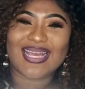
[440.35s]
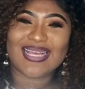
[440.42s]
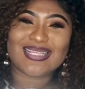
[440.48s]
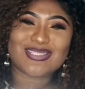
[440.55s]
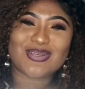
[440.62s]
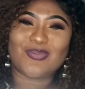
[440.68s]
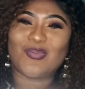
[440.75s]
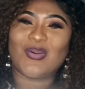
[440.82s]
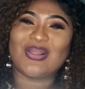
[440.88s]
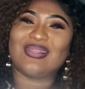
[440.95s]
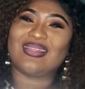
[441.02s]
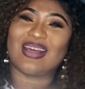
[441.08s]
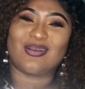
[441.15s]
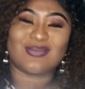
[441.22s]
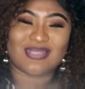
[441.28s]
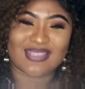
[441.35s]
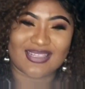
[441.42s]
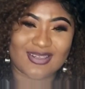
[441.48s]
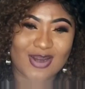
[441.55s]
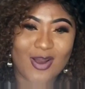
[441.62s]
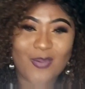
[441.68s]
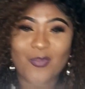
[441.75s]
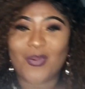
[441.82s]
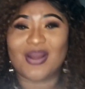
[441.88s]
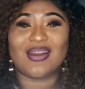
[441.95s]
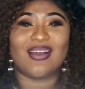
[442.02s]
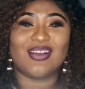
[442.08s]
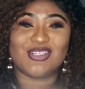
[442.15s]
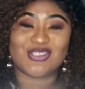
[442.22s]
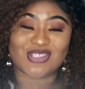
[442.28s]
is on 1,000, not
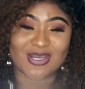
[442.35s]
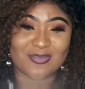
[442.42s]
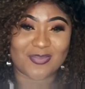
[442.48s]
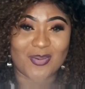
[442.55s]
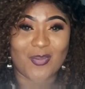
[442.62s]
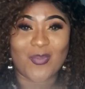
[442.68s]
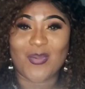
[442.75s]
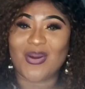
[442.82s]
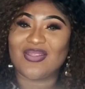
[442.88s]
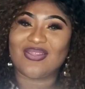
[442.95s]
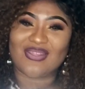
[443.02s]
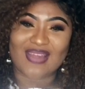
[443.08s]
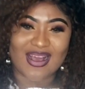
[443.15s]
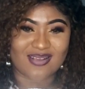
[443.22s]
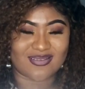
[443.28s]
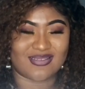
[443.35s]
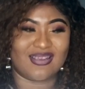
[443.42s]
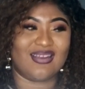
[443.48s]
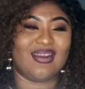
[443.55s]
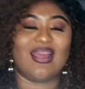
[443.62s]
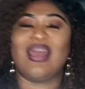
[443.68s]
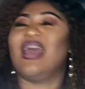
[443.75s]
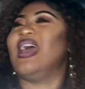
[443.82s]
100, but 1,000.